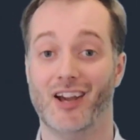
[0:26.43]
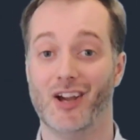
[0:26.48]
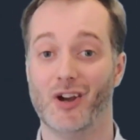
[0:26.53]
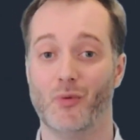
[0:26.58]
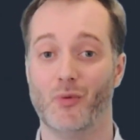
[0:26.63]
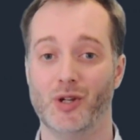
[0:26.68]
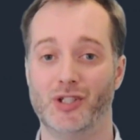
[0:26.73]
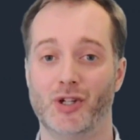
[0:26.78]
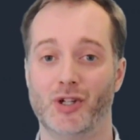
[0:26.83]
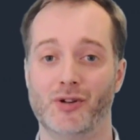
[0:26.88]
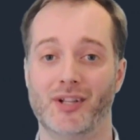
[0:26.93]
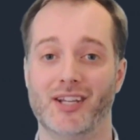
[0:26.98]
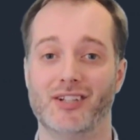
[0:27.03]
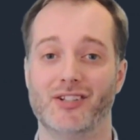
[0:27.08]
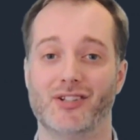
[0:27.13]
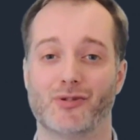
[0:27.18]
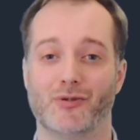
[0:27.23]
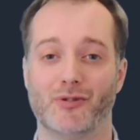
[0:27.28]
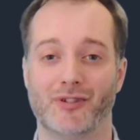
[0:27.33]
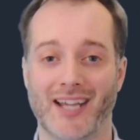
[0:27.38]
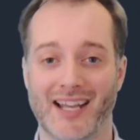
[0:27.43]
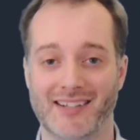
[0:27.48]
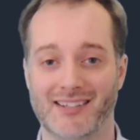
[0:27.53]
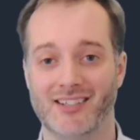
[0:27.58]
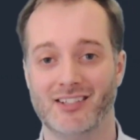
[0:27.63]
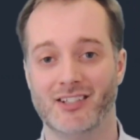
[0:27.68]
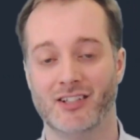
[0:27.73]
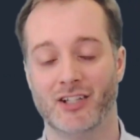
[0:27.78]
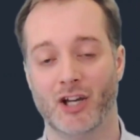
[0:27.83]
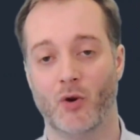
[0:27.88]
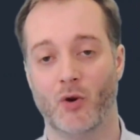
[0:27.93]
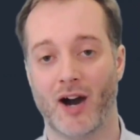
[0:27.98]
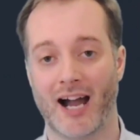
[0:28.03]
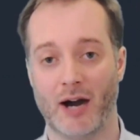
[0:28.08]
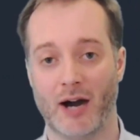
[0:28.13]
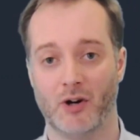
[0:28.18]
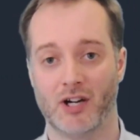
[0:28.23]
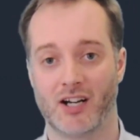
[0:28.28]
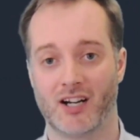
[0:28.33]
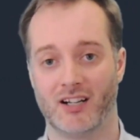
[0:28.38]
We do this through getting to know
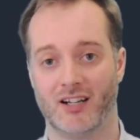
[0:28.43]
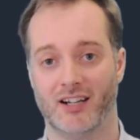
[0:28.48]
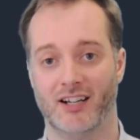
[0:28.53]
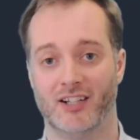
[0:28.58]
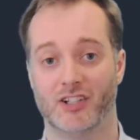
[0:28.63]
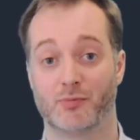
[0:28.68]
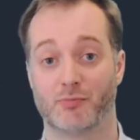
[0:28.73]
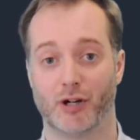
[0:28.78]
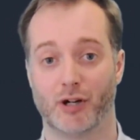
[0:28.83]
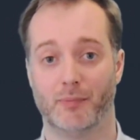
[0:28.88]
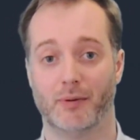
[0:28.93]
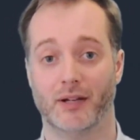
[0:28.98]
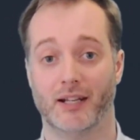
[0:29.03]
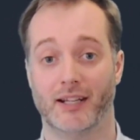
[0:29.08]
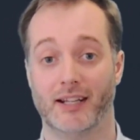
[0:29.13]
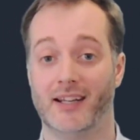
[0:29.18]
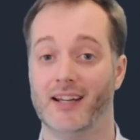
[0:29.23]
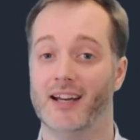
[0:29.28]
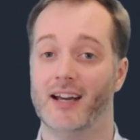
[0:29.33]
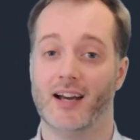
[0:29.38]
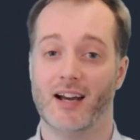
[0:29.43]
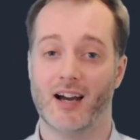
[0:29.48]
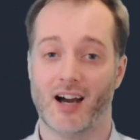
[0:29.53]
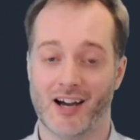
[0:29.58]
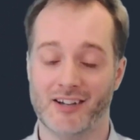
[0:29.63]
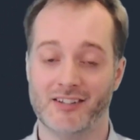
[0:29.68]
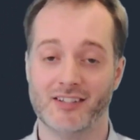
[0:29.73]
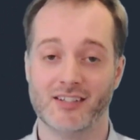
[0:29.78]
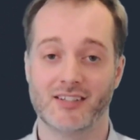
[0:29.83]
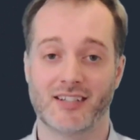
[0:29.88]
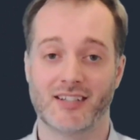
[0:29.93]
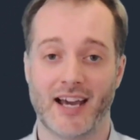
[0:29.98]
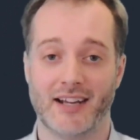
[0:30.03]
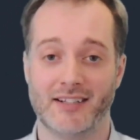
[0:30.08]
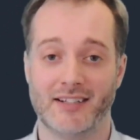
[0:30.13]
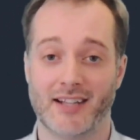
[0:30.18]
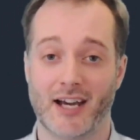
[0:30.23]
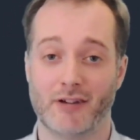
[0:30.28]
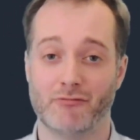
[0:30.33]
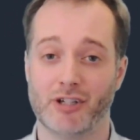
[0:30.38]
our clients properly,
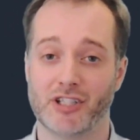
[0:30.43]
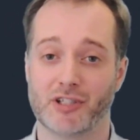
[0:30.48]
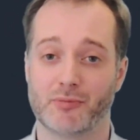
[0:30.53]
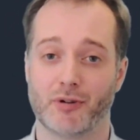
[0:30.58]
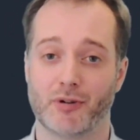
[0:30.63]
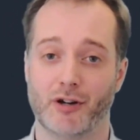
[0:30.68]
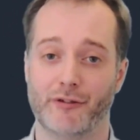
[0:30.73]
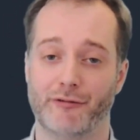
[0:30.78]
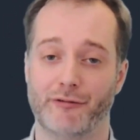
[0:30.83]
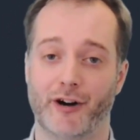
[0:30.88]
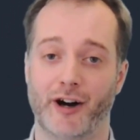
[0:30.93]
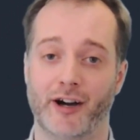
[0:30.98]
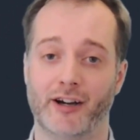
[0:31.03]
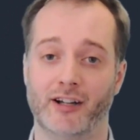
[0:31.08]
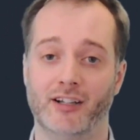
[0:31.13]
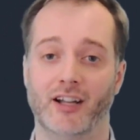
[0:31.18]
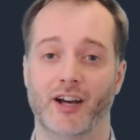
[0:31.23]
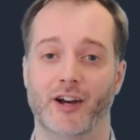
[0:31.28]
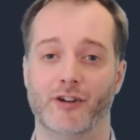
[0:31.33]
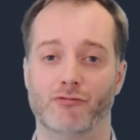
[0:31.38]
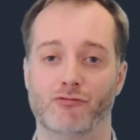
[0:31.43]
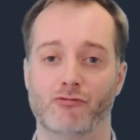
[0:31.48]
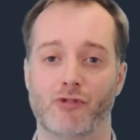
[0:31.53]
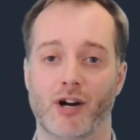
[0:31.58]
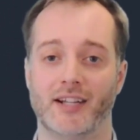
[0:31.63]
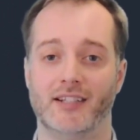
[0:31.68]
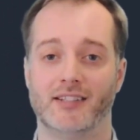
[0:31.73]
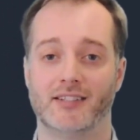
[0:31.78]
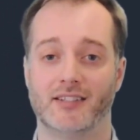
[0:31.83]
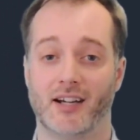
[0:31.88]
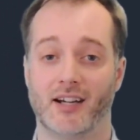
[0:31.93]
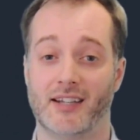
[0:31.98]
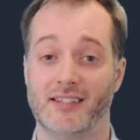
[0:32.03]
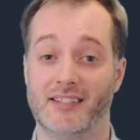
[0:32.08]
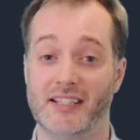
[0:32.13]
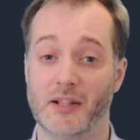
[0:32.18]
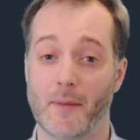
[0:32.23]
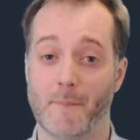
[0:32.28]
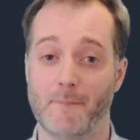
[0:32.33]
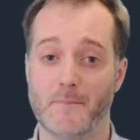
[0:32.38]
understanding their risk profile and
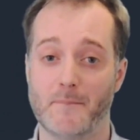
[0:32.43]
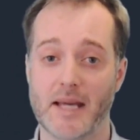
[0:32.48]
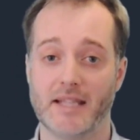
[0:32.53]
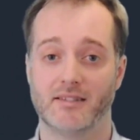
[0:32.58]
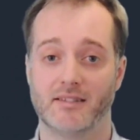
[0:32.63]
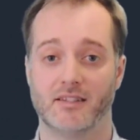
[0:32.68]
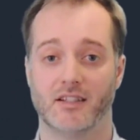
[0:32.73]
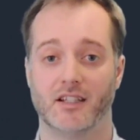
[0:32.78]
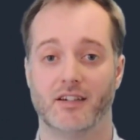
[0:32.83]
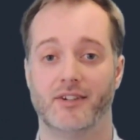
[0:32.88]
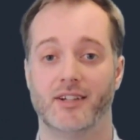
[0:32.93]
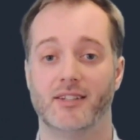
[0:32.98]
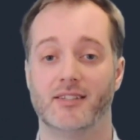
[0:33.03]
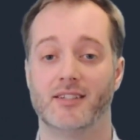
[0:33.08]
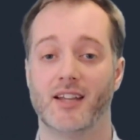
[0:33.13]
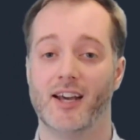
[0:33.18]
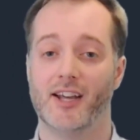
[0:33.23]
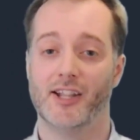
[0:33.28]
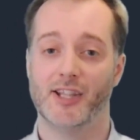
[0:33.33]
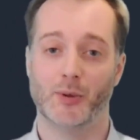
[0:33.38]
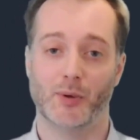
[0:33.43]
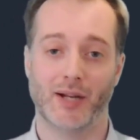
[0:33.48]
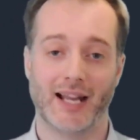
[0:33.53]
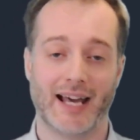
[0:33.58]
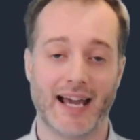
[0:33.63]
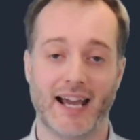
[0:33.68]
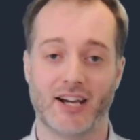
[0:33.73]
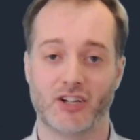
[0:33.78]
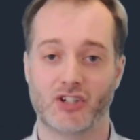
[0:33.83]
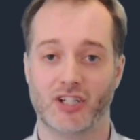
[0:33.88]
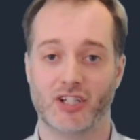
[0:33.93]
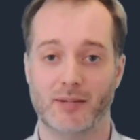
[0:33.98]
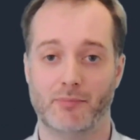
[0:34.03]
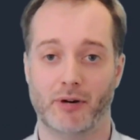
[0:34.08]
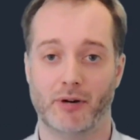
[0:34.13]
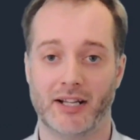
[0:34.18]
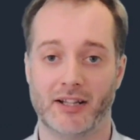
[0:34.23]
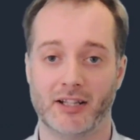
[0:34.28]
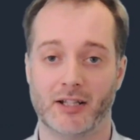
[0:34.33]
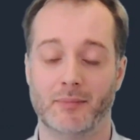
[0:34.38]
right-sizing the best service that will actually
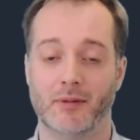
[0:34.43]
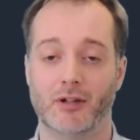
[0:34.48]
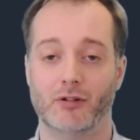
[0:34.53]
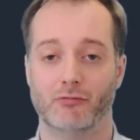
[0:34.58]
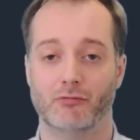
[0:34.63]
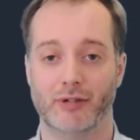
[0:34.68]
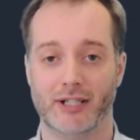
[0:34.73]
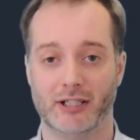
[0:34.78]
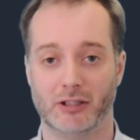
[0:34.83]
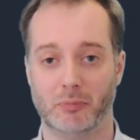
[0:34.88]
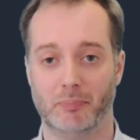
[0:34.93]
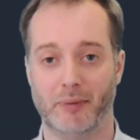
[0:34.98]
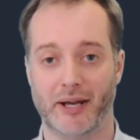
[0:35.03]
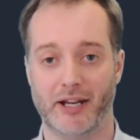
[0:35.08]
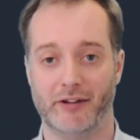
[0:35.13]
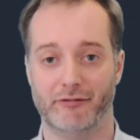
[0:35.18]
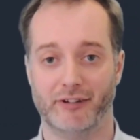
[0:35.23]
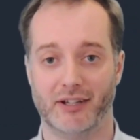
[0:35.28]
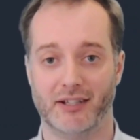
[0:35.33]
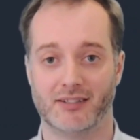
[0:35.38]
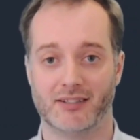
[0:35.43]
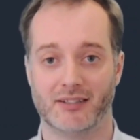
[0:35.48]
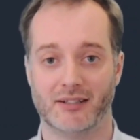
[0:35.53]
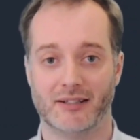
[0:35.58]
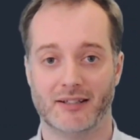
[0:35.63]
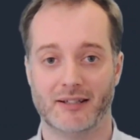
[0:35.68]
bring them real benefit.